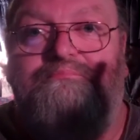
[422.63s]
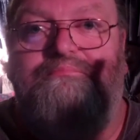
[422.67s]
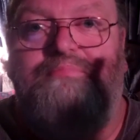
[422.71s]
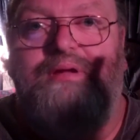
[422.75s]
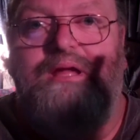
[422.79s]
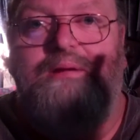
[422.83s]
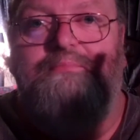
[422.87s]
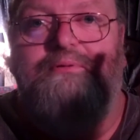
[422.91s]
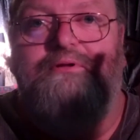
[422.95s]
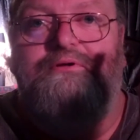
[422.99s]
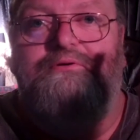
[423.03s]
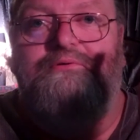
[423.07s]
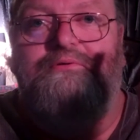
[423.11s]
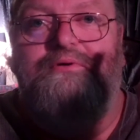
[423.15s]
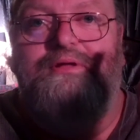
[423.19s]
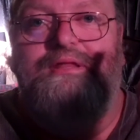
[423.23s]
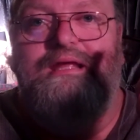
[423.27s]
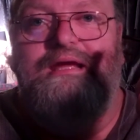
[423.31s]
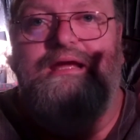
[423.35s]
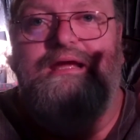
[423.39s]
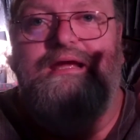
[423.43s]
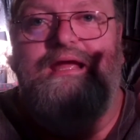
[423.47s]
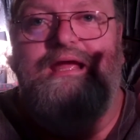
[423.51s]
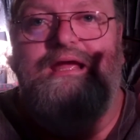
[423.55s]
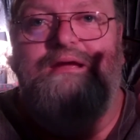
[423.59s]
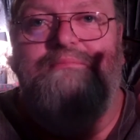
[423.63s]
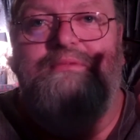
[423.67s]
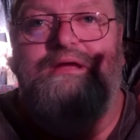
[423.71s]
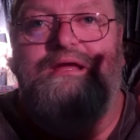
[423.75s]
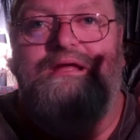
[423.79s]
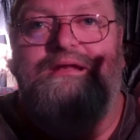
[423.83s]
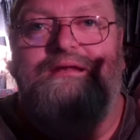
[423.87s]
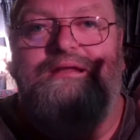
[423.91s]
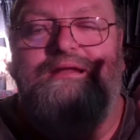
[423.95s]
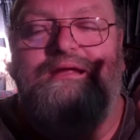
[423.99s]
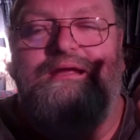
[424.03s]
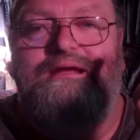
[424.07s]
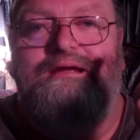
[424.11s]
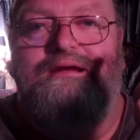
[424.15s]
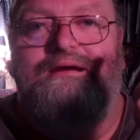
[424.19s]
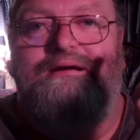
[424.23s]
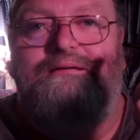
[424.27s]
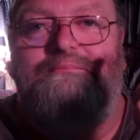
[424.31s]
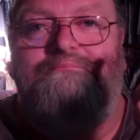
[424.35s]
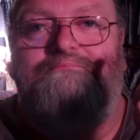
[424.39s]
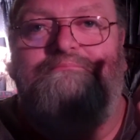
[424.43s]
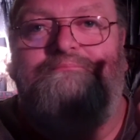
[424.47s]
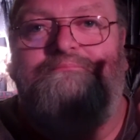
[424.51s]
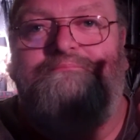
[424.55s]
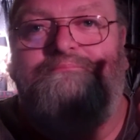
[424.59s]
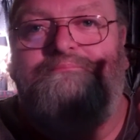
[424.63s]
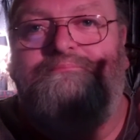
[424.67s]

People, when they came in the